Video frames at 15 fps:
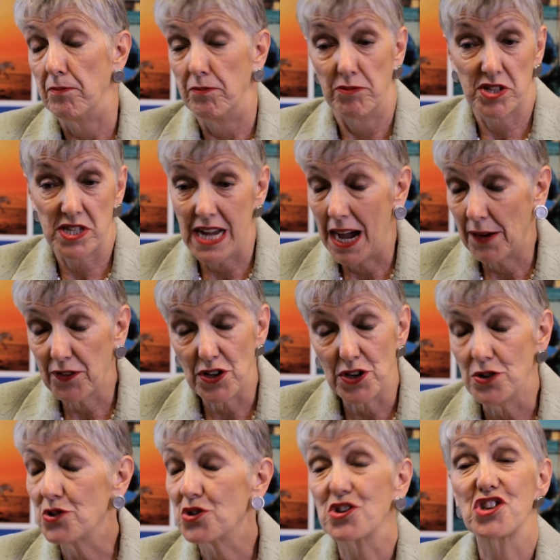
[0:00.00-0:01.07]
Staff are
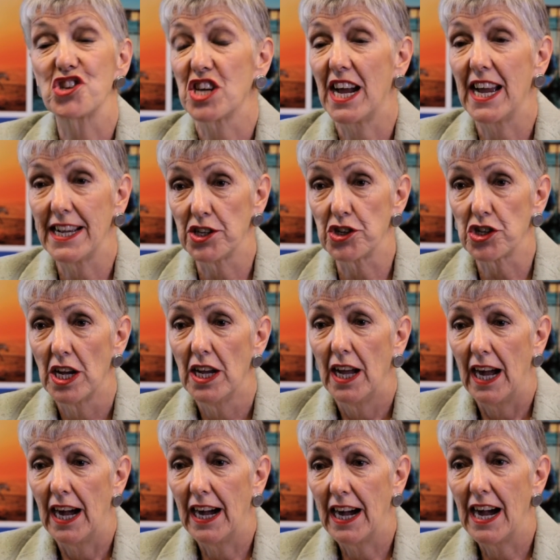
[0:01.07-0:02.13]
used to change,
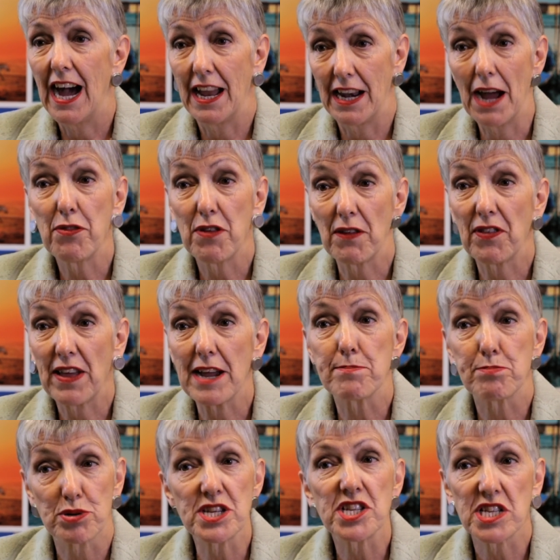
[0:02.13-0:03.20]
and I think they
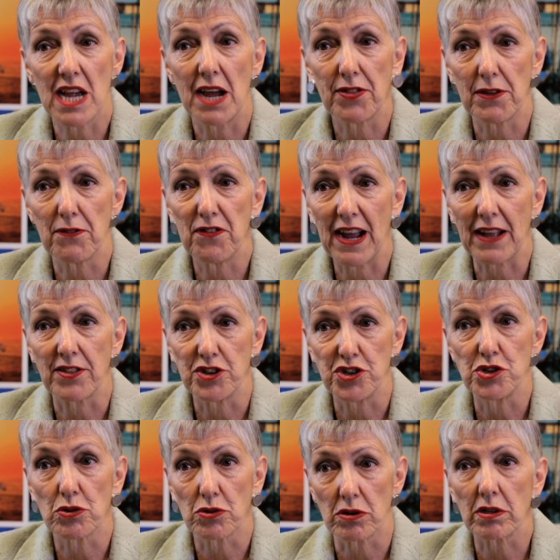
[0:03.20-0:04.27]
appreciate the fact that
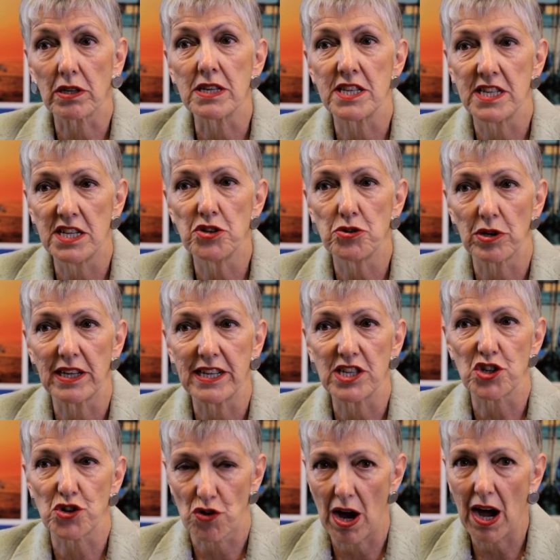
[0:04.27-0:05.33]
you're continually
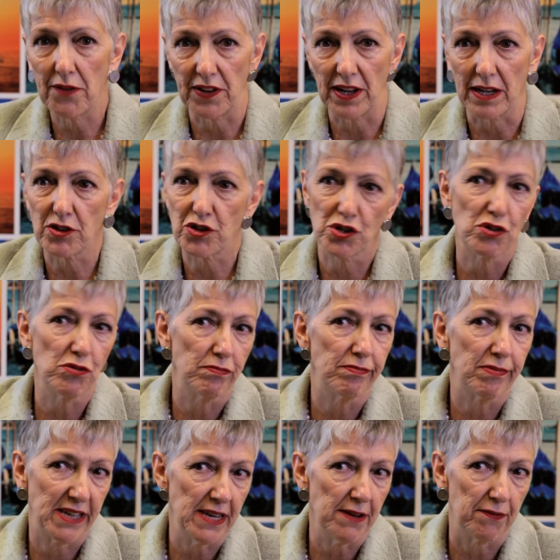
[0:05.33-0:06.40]
striving to
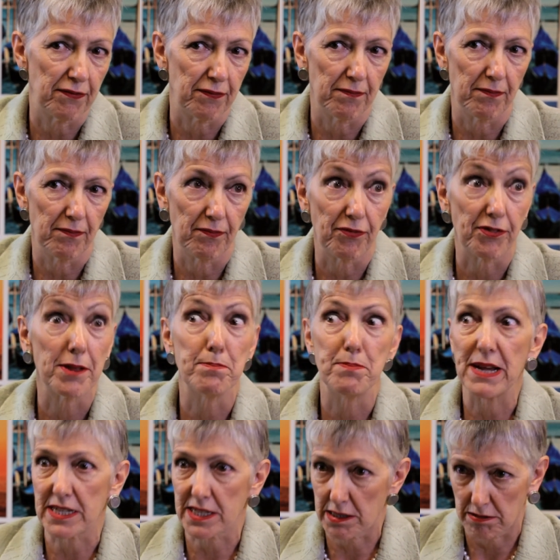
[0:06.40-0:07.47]
give the
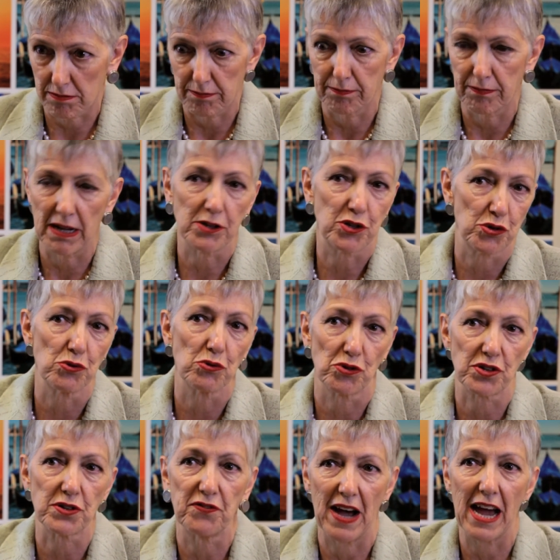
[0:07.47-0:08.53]
best
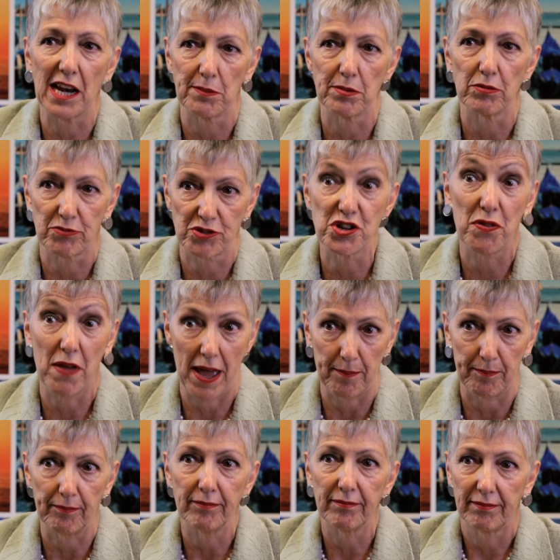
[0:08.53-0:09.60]
tools available to them.